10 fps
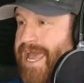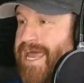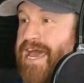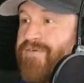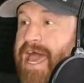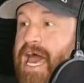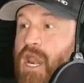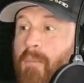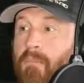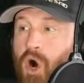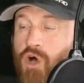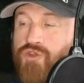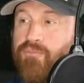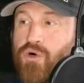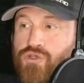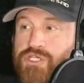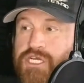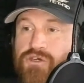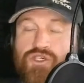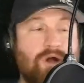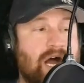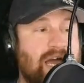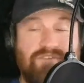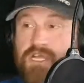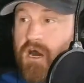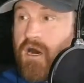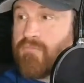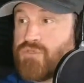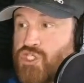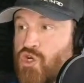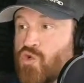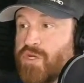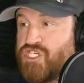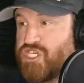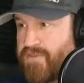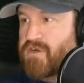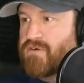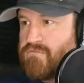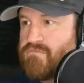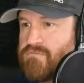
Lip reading: and have had multiple deer drives come to each other.